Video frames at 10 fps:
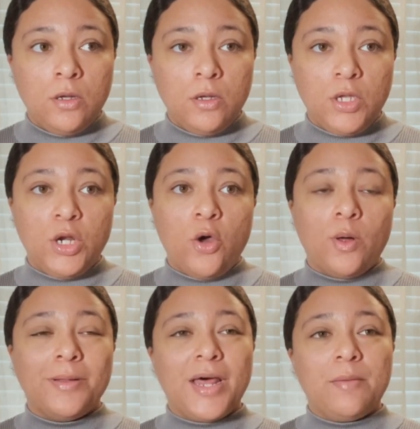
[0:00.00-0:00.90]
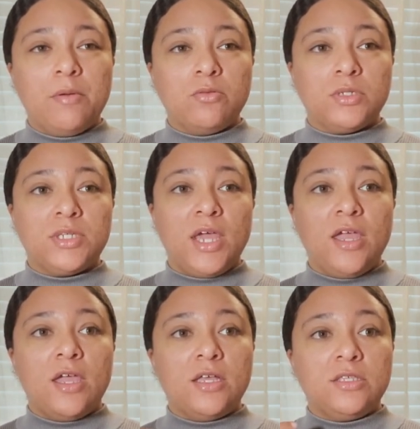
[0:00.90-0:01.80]
you know, a lot of people say
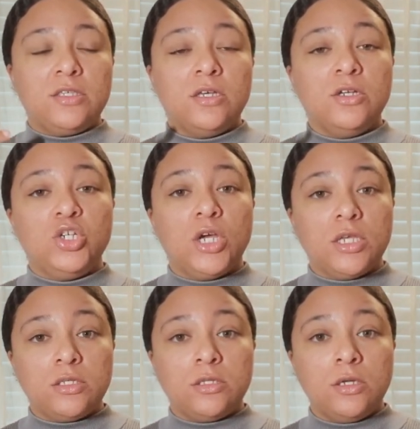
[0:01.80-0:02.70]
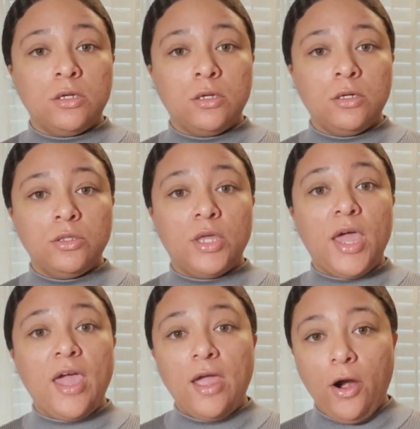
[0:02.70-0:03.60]
it's just the
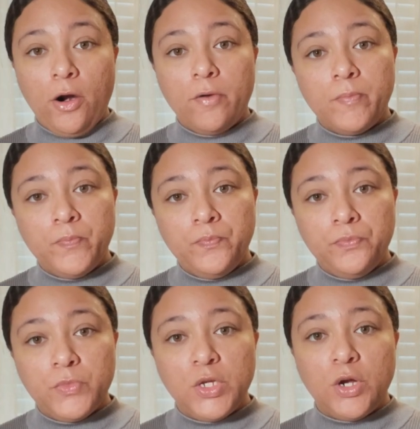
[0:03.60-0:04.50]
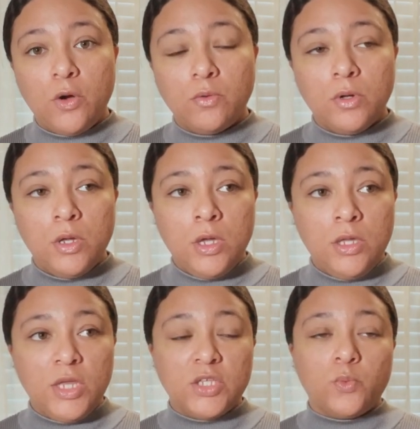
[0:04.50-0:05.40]
hair, you know,
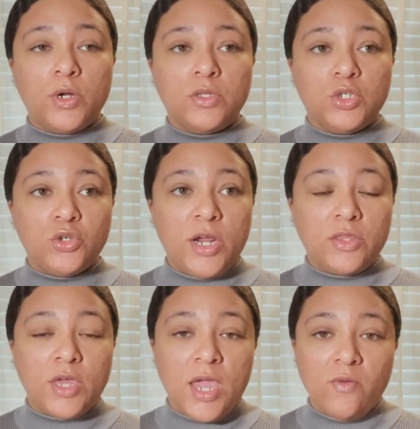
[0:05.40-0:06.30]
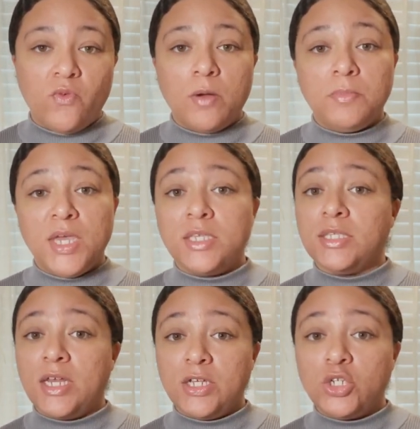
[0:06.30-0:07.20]
that's where the strength came from. Yes,
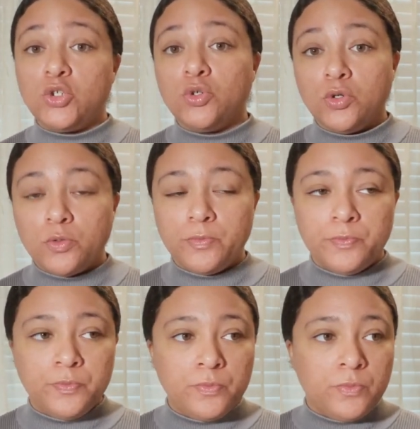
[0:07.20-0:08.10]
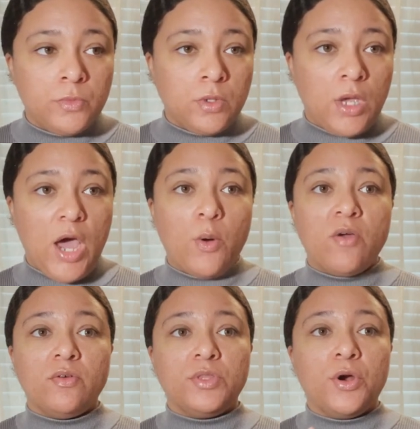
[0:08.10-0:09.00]
that is true.
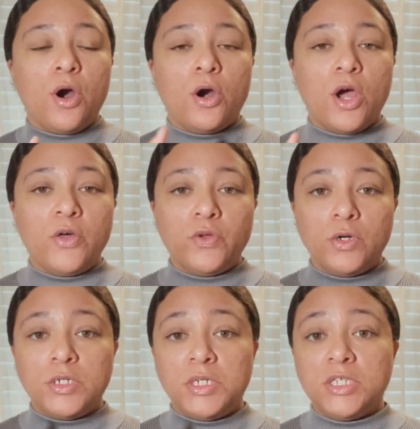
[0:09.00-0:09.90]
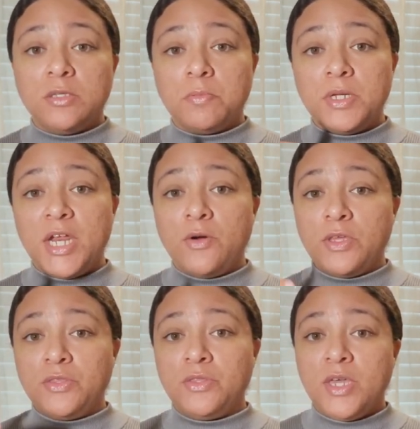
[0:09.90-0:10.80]
However, there are other disciplinary
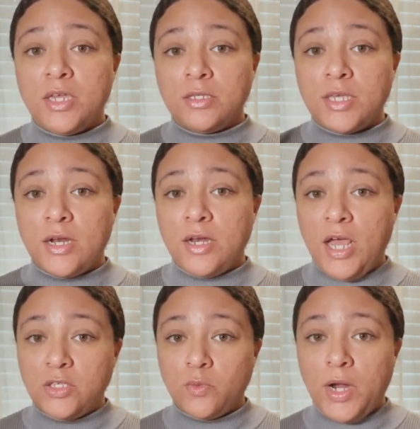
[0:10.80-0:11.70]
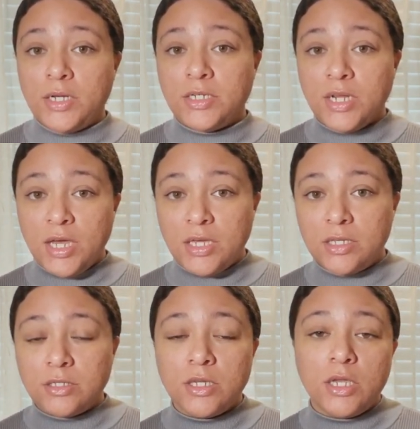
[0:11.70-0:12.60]
things that a Nazarite
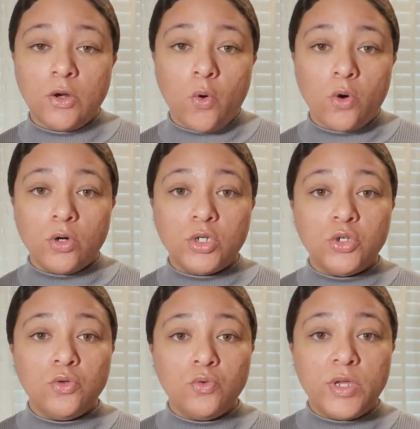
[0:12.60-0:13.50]
does in order to